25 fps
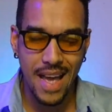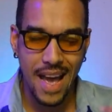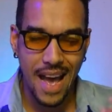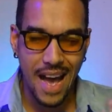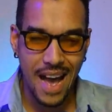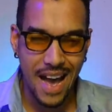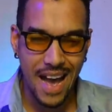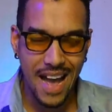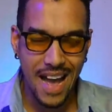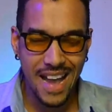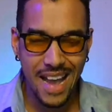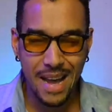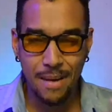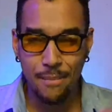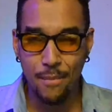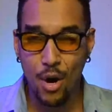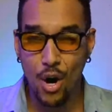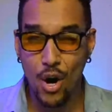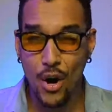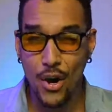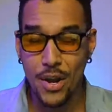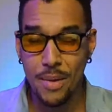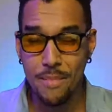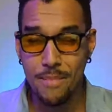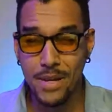I am
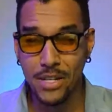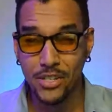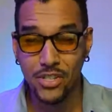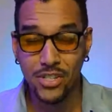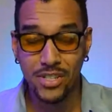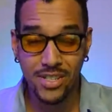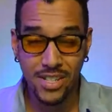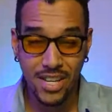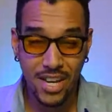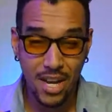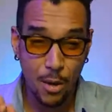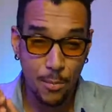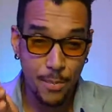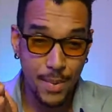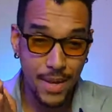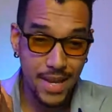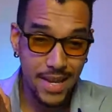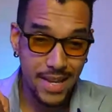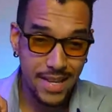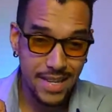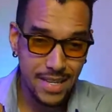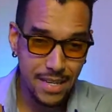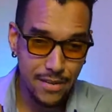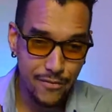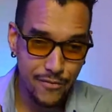on a mission to help
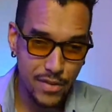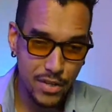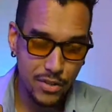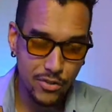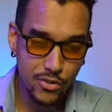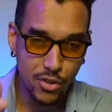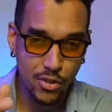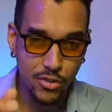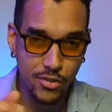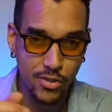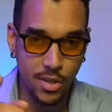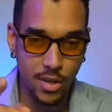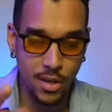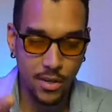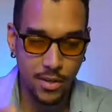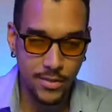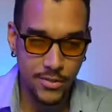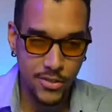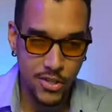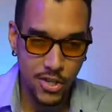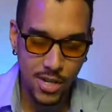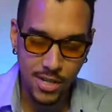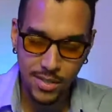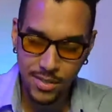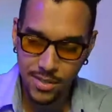individuals
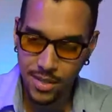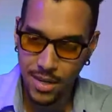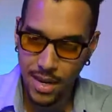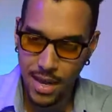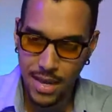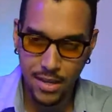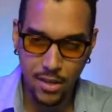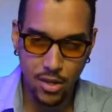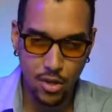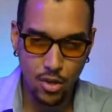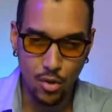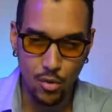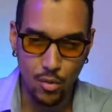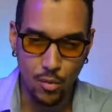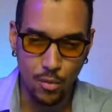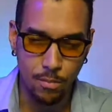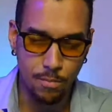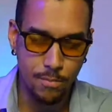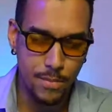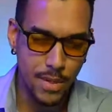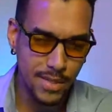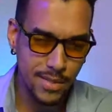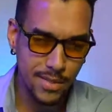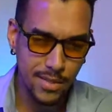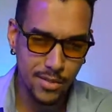just like you,
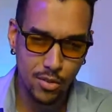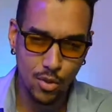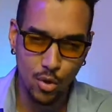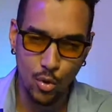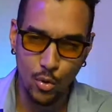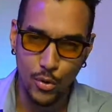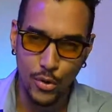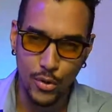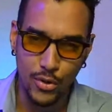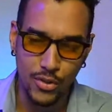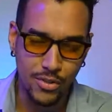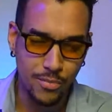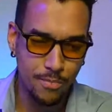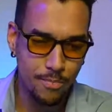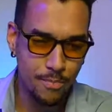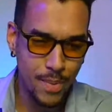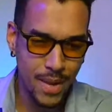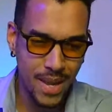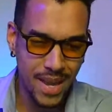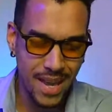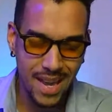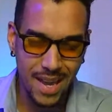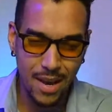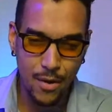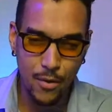business owners,
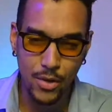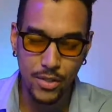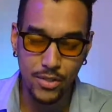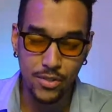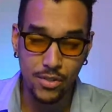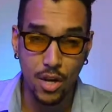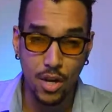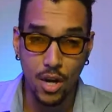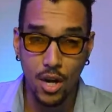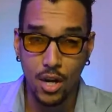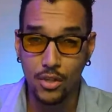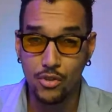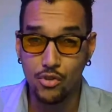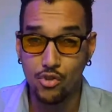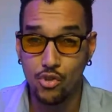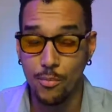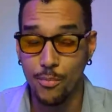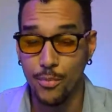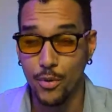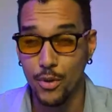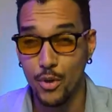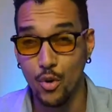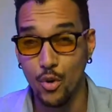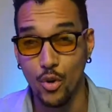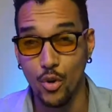parents,
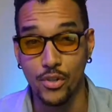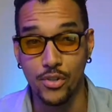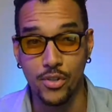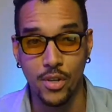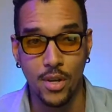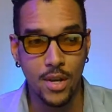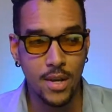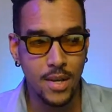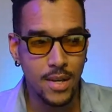entrepreneurs,